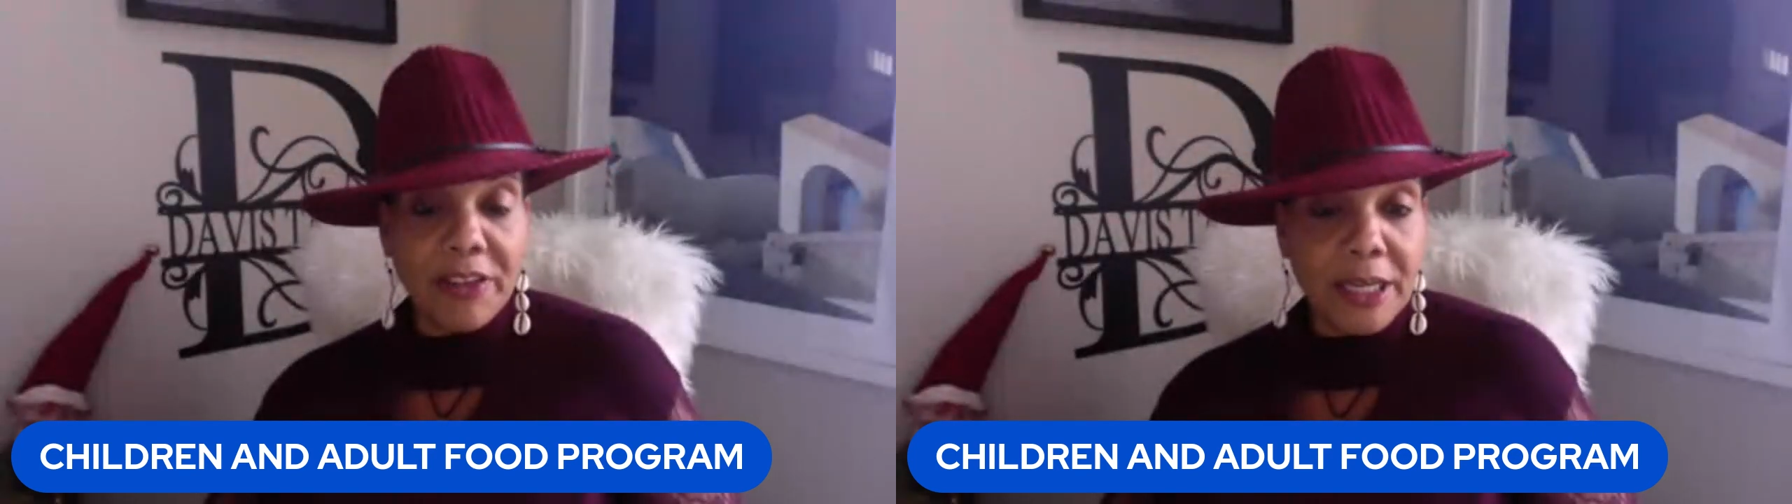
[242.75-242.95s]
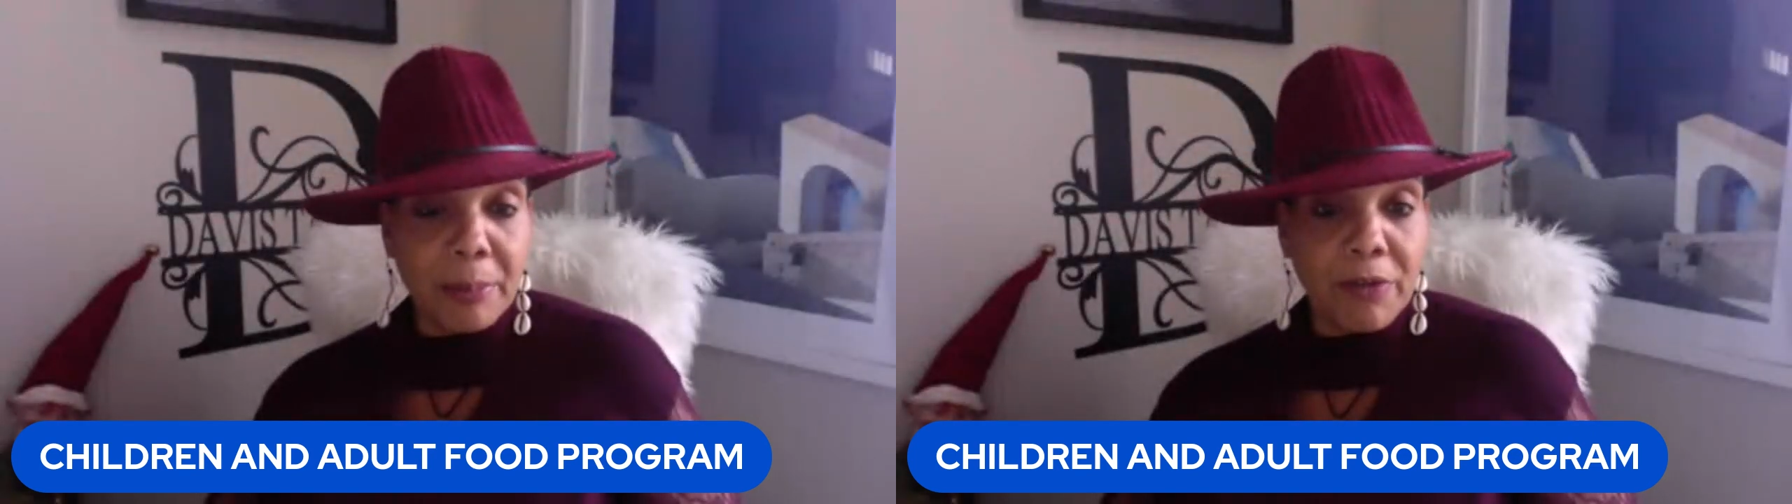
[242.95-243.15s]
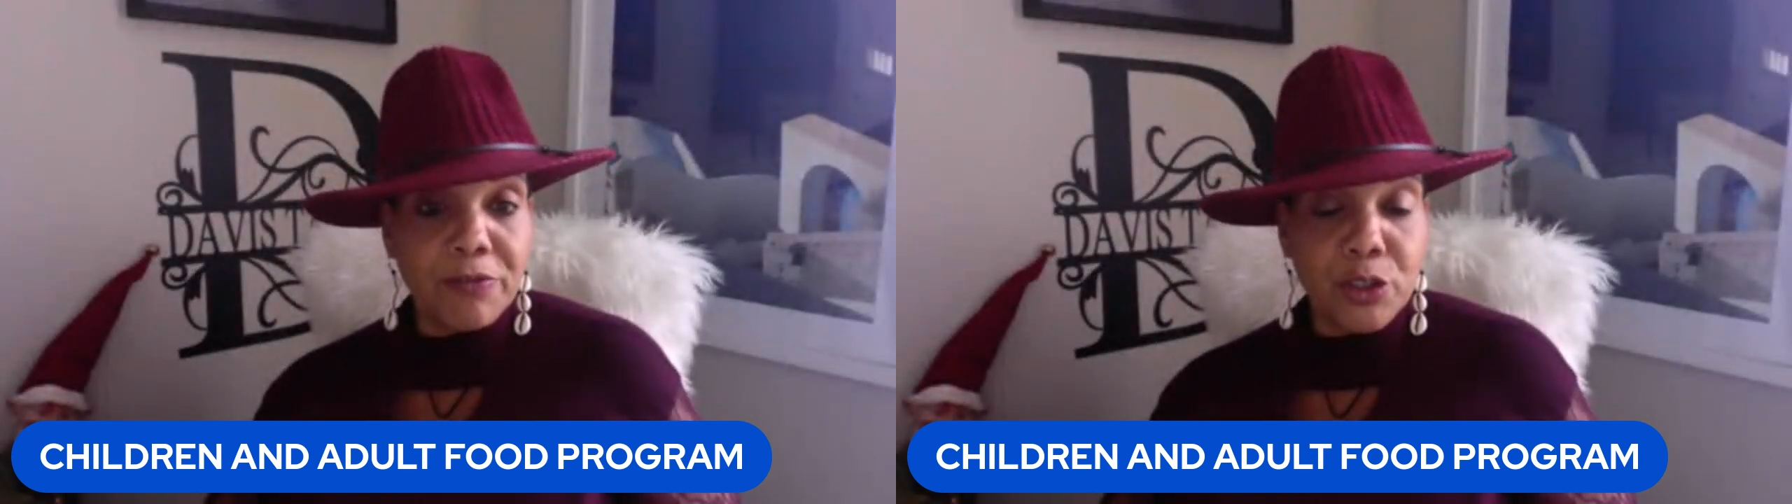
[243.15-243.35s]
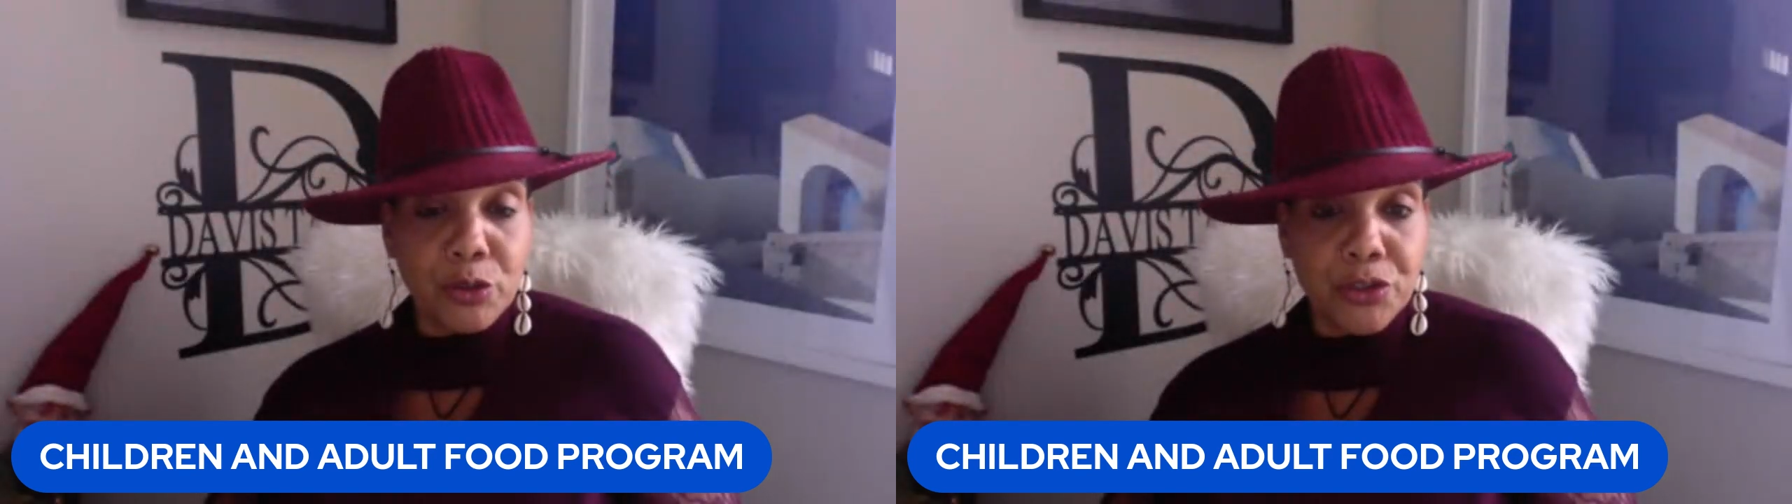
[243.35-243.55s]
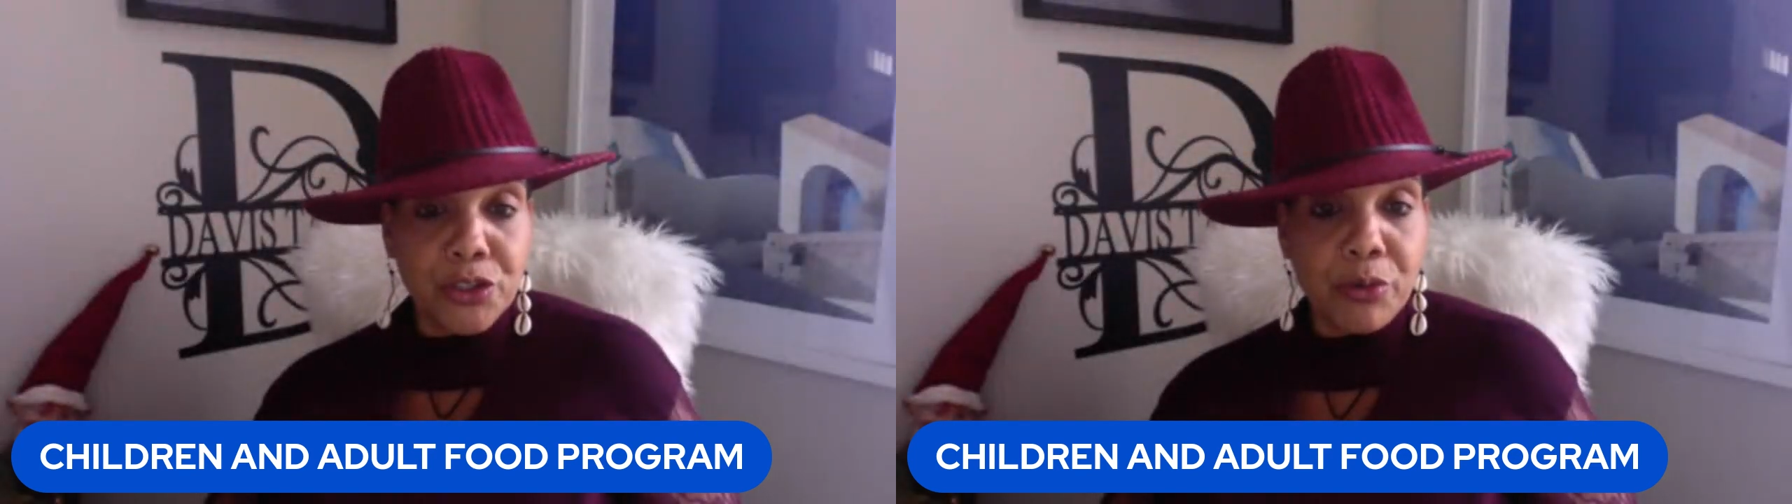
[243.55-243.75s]
number of
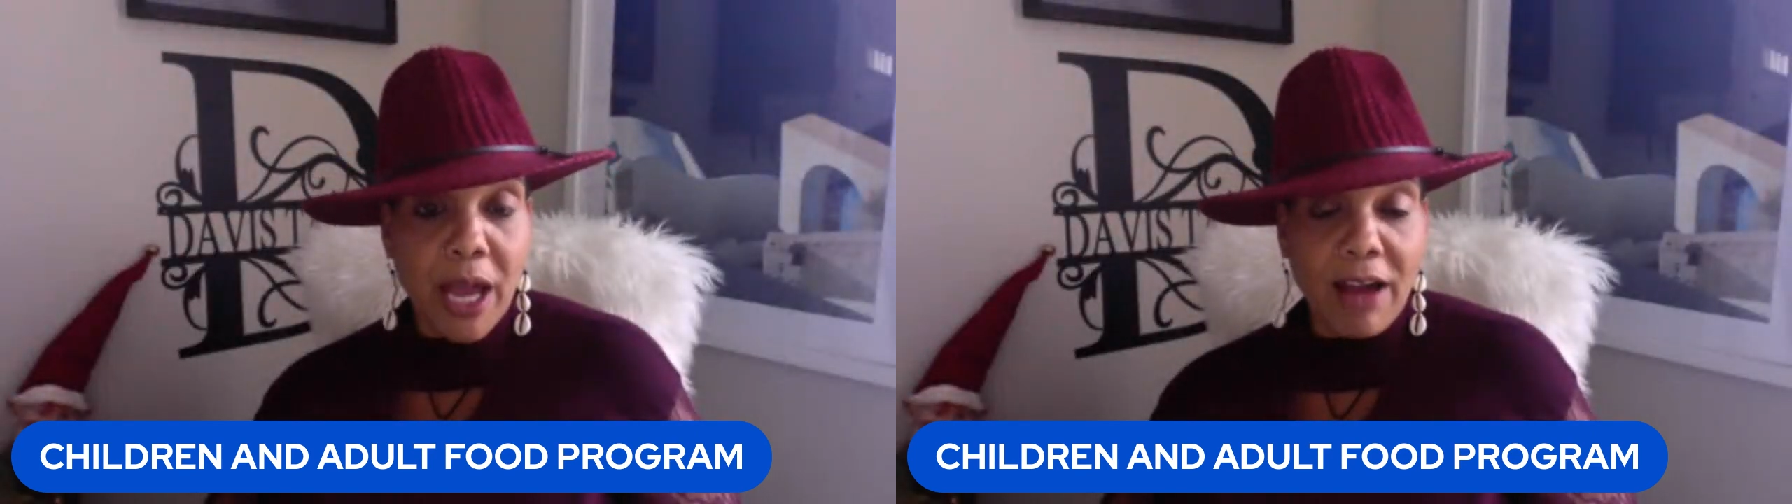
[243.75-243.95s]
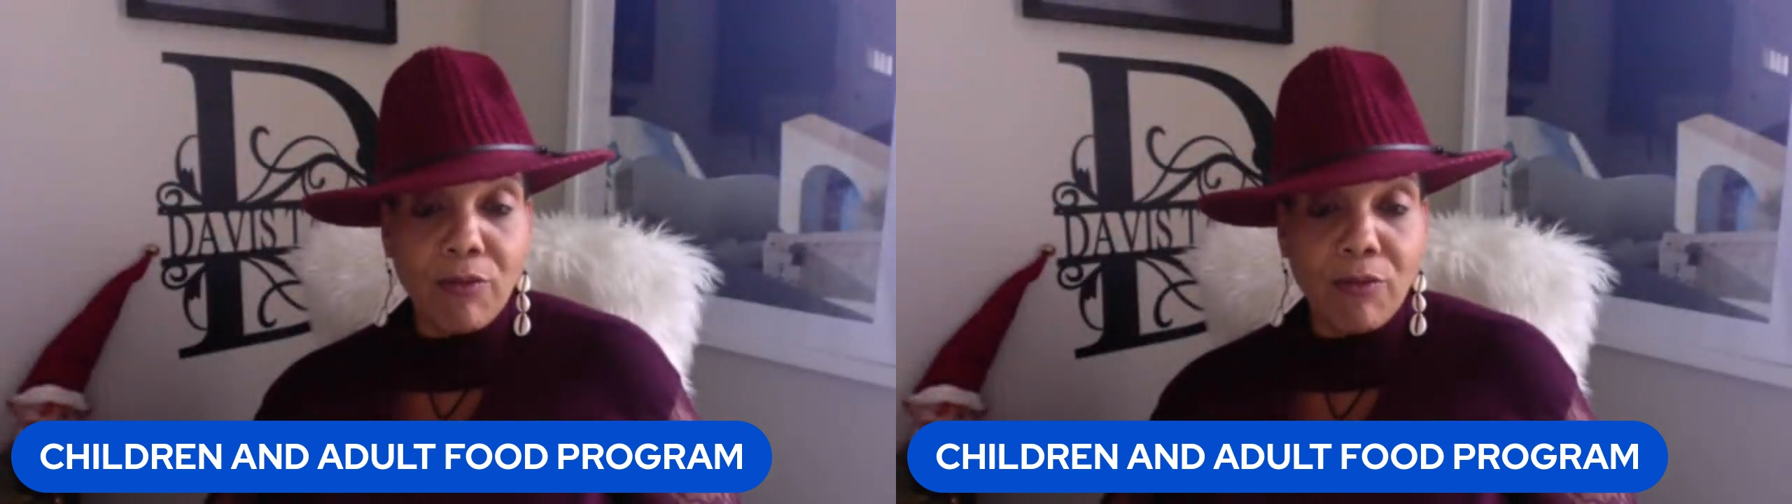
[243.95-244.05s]
children you have,